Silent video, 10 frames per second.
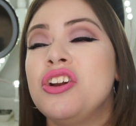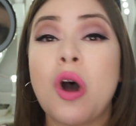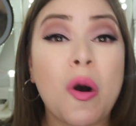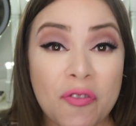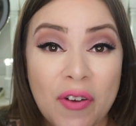
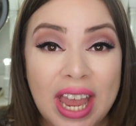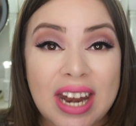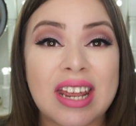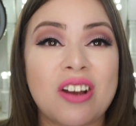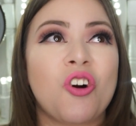no
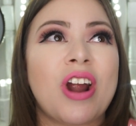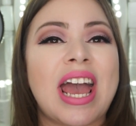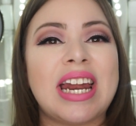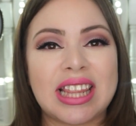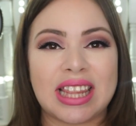fading or
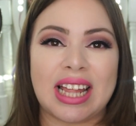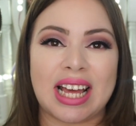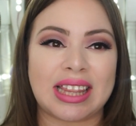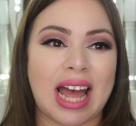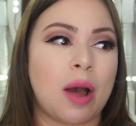anything
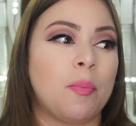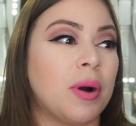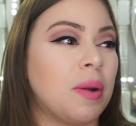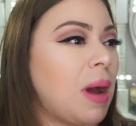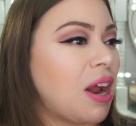like
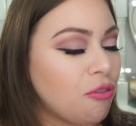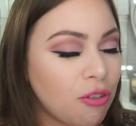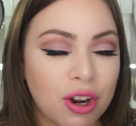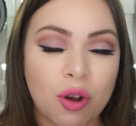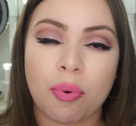that. But my
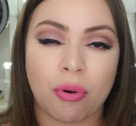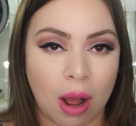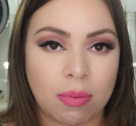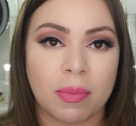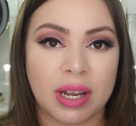real
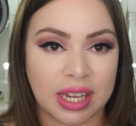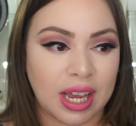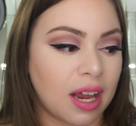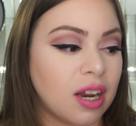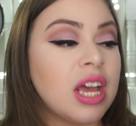problem
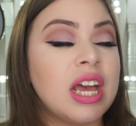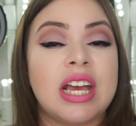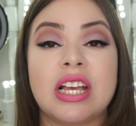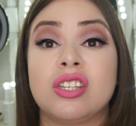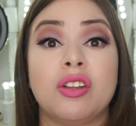again
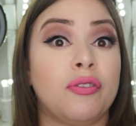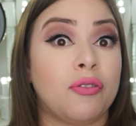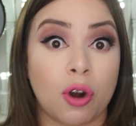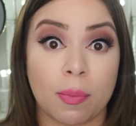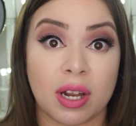is the
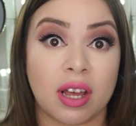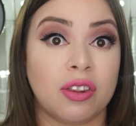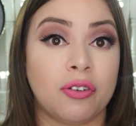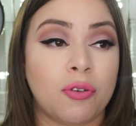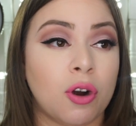
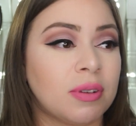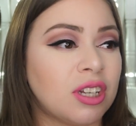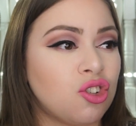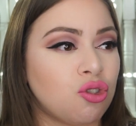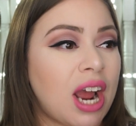formula. The
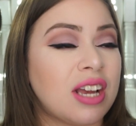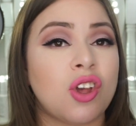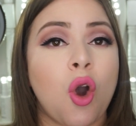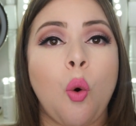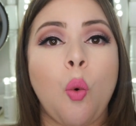formula
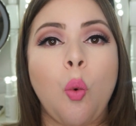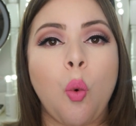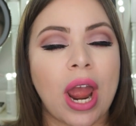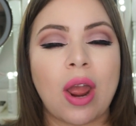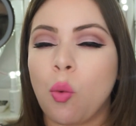dries
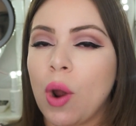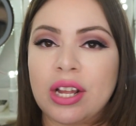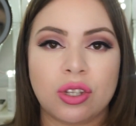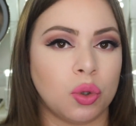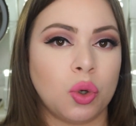way,
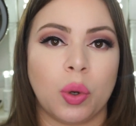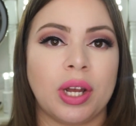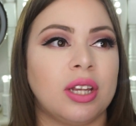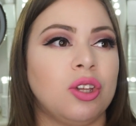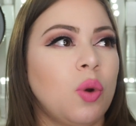way too
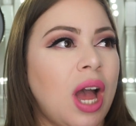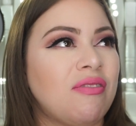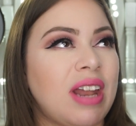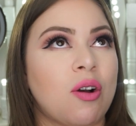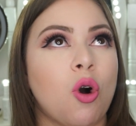quickly. You
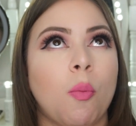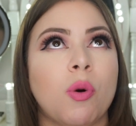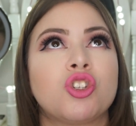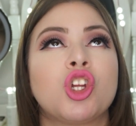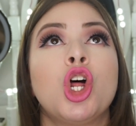have like
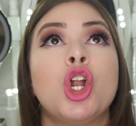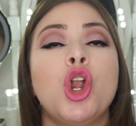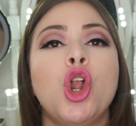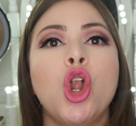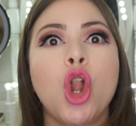almost
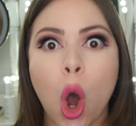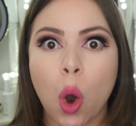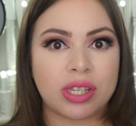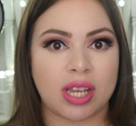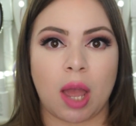
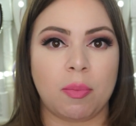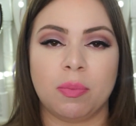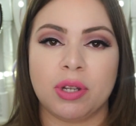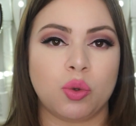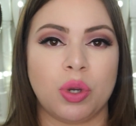no time
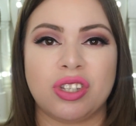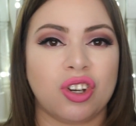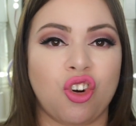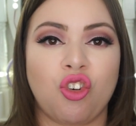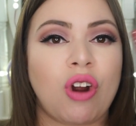in between
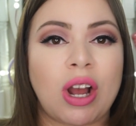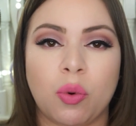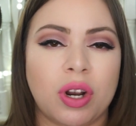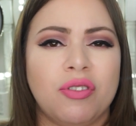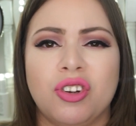to
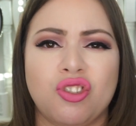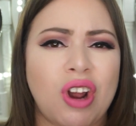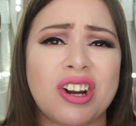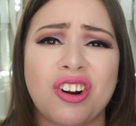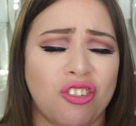correct whatever you're
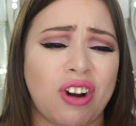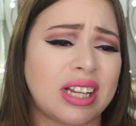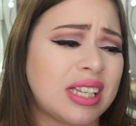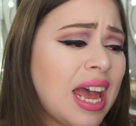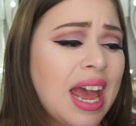trying to
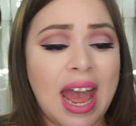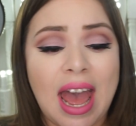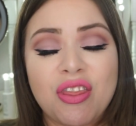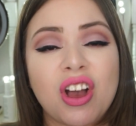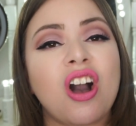correct.
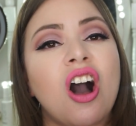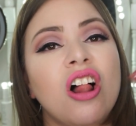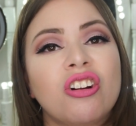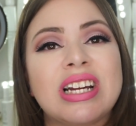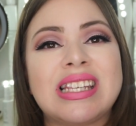And the
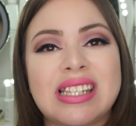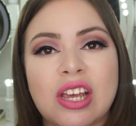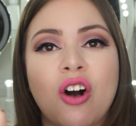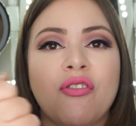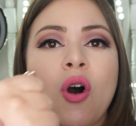color
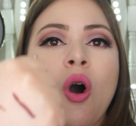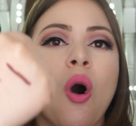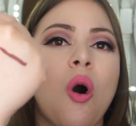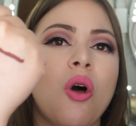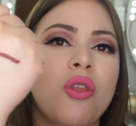itself,
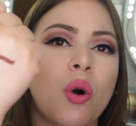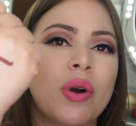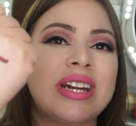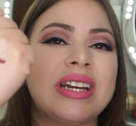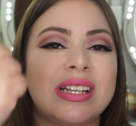
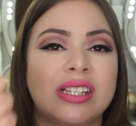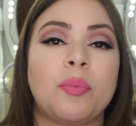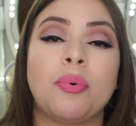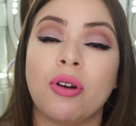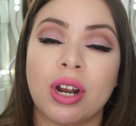although it is
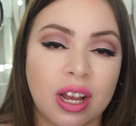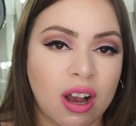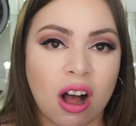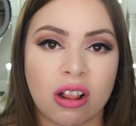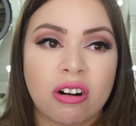a pretty
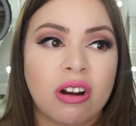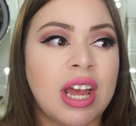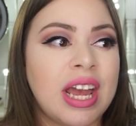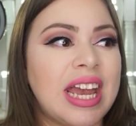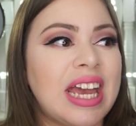color,
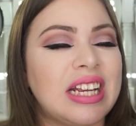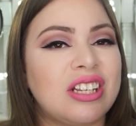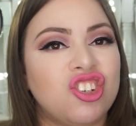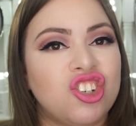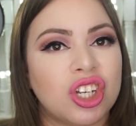it
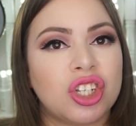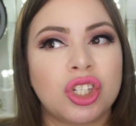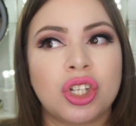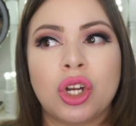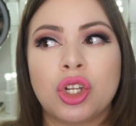is
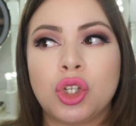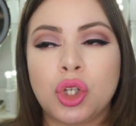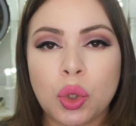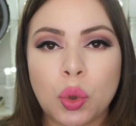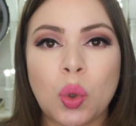just
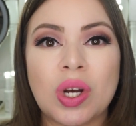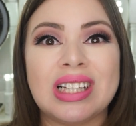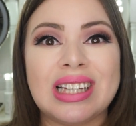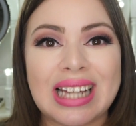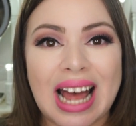too
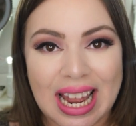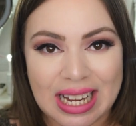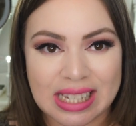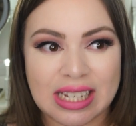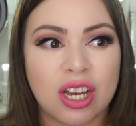
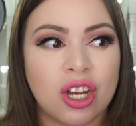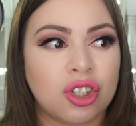light